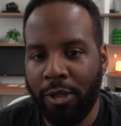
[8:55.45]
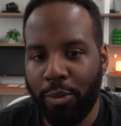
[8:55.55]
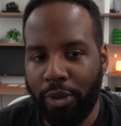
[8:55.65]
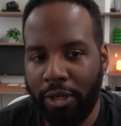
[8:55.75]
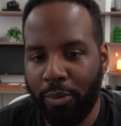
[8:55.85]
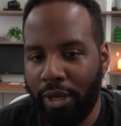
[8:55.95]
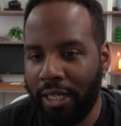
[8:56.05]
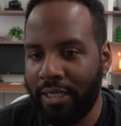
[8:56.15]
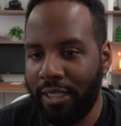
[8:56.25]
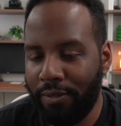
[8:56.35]
but
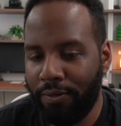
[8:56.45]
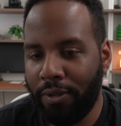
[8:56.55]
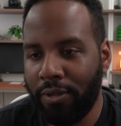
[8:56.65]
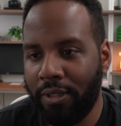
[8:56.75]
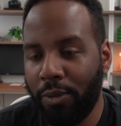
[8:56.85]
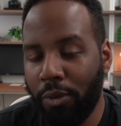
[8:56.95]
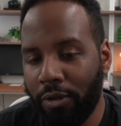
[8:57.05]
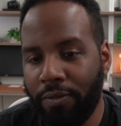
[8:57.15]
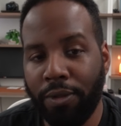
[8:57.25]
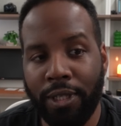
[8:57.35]
by default, the
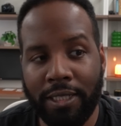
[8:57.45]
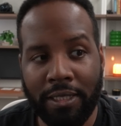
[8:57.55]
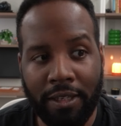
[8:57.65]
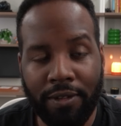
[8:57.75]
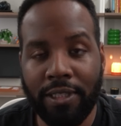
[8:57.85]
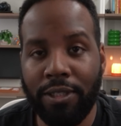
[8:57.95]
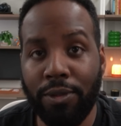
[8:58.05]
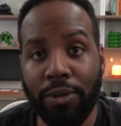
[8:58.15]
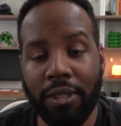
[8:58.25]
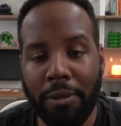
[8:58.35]
workflow that's given to you
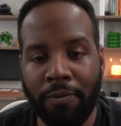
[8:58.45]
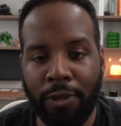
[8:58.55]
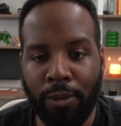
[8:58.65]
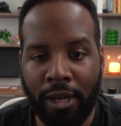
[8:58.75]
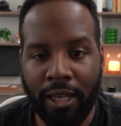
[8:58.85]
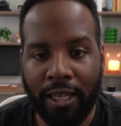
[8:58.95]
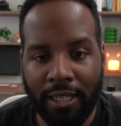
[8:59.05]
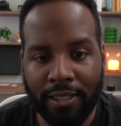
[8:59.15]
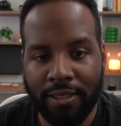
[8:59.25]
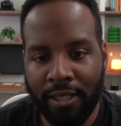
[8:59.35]
with ComfyUI
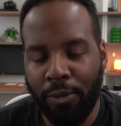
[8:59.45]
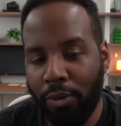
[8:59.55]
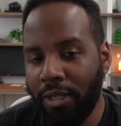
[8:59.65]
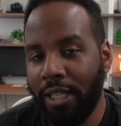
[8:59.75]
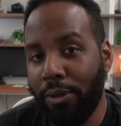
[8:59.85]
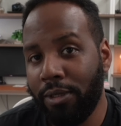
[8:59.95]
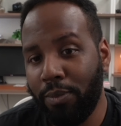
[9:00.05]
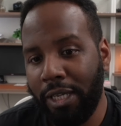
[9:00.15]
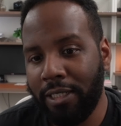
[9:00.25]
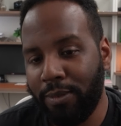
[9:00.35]
is one that was
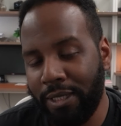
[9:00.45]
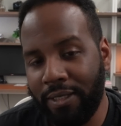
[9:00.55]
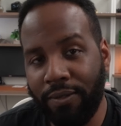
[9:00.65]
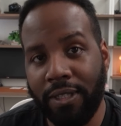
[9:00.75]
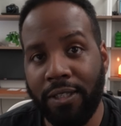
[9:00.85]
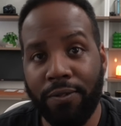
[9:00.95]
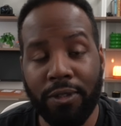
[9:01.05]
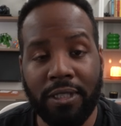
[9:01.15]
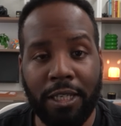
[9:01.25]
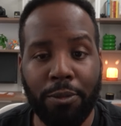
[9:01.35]
made specifically for
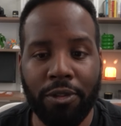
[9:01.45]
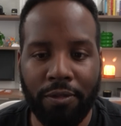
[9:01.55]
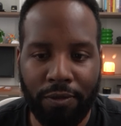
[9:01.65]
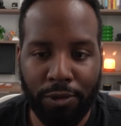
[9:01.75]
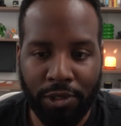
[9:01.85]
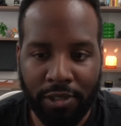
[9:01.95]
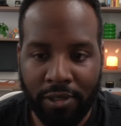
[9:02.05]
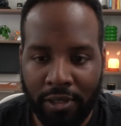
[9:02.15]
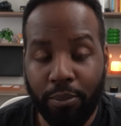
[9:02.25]
stable diffusion.